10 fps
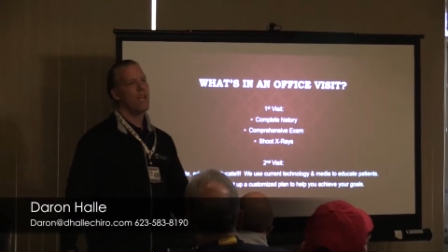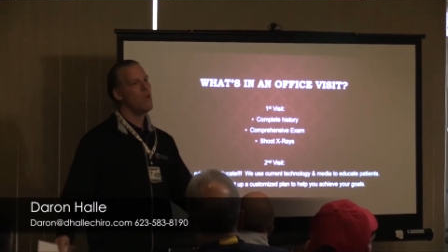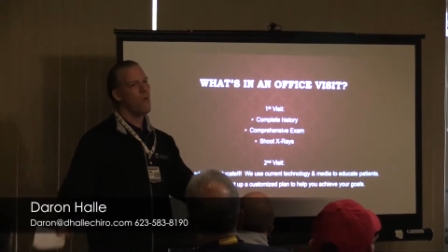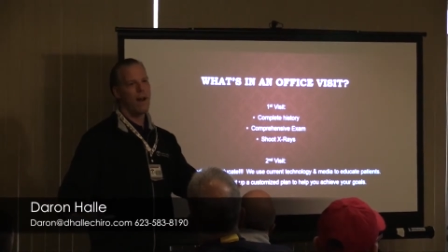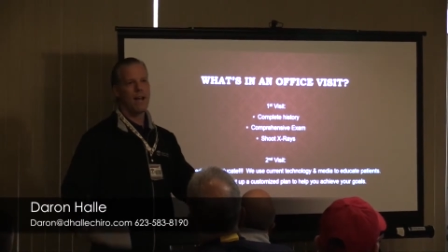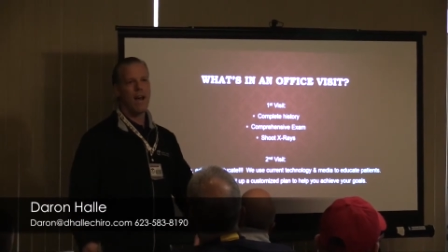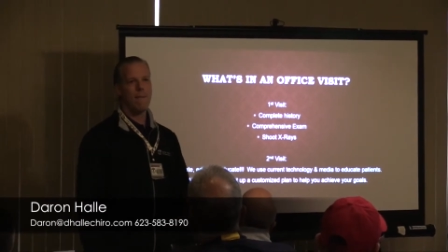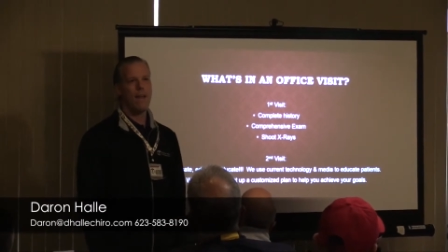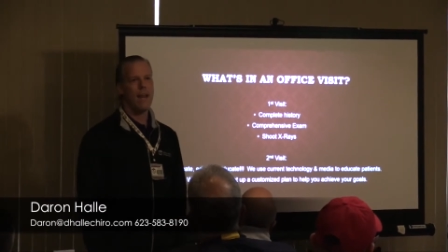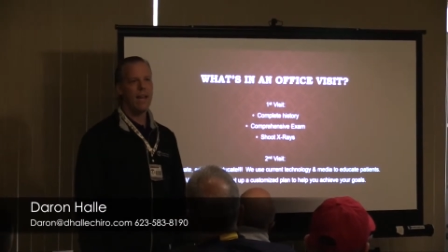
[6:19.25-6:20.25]
You want to
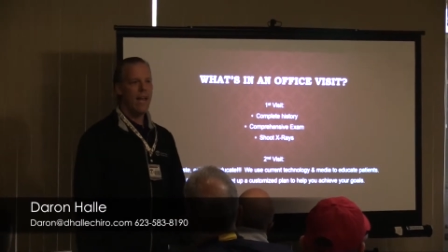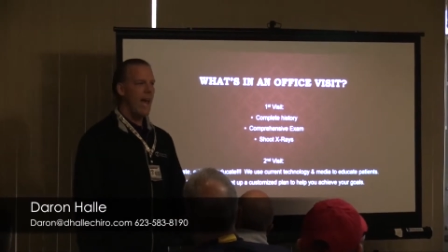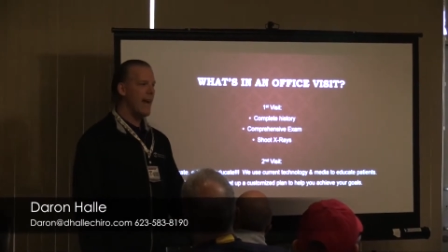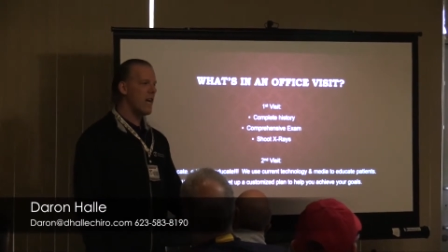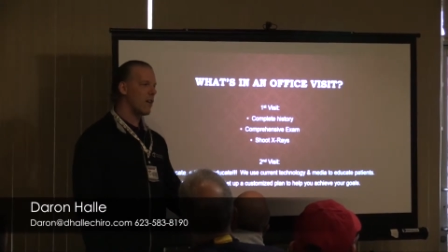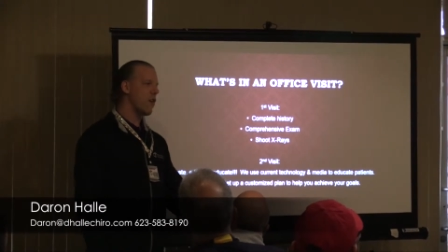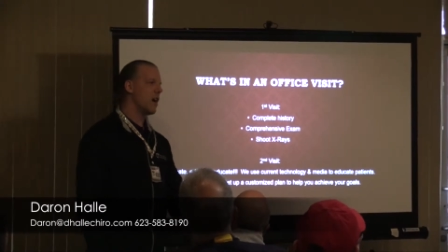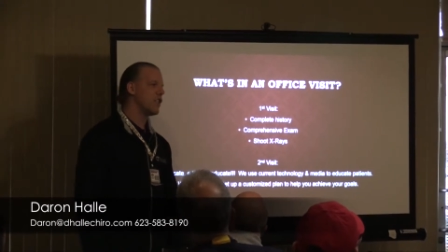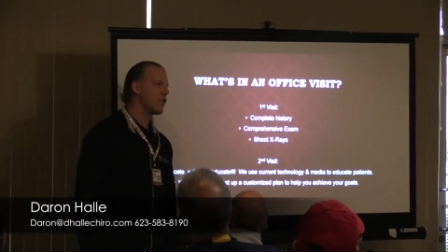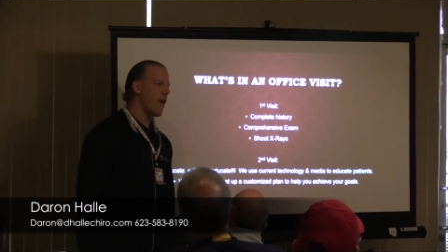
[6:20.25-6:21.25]
come in, hey, Dr.
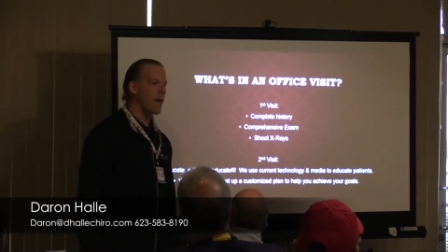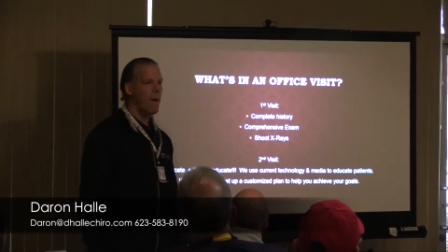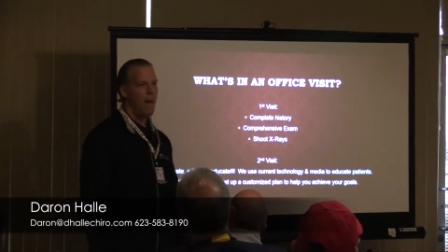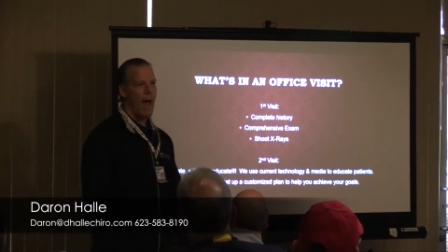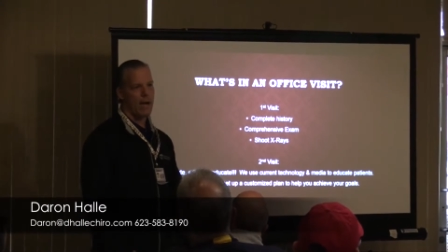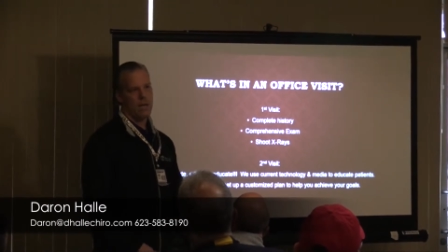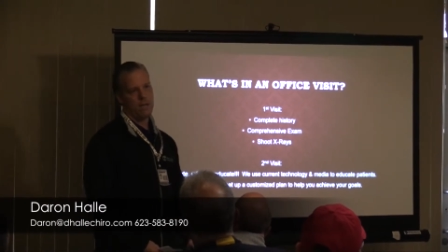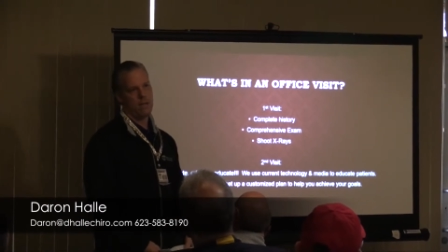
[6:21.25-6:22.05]
Hall, just crack my back.